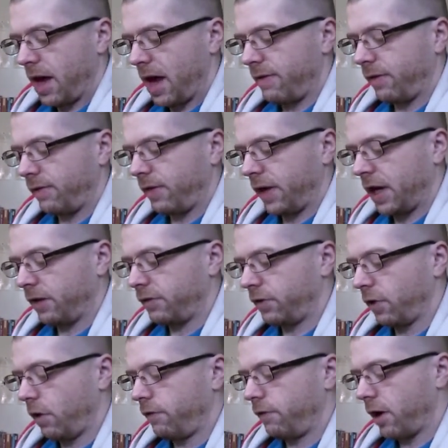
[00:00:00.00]
have advanced
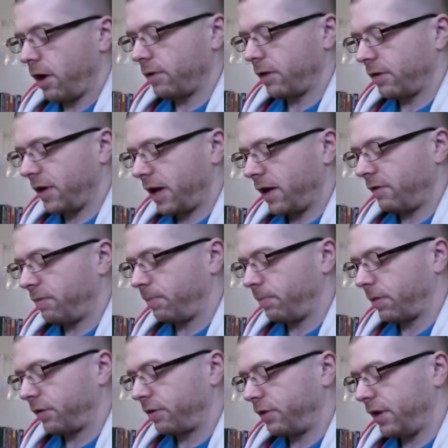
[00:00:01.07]
so far that they
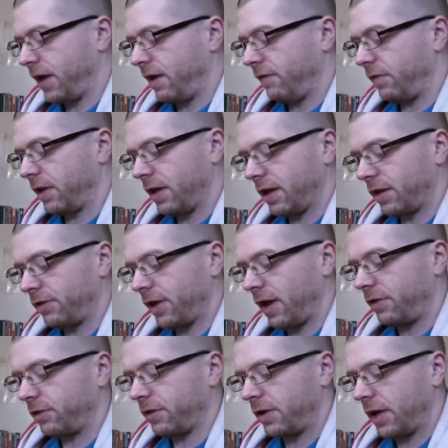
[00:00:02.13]
have perceived the
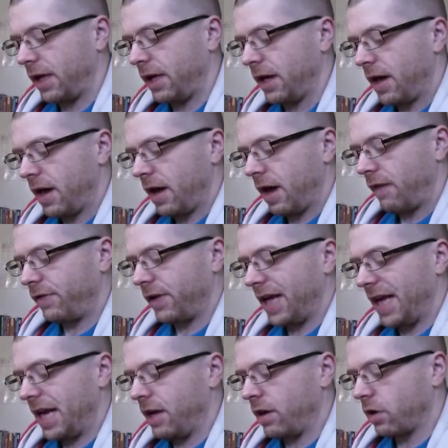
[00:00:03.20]
necessity of
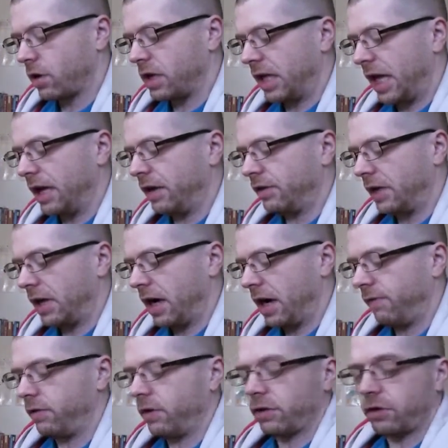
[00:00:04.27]
an inner cleansing
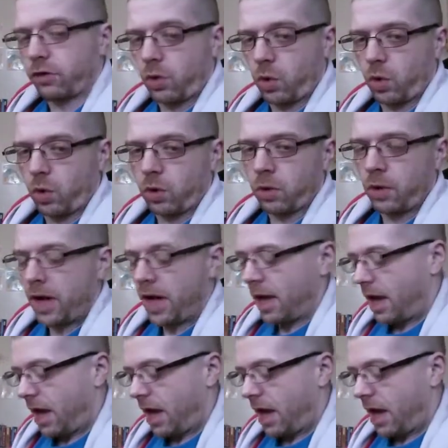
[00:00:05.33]
of the soul,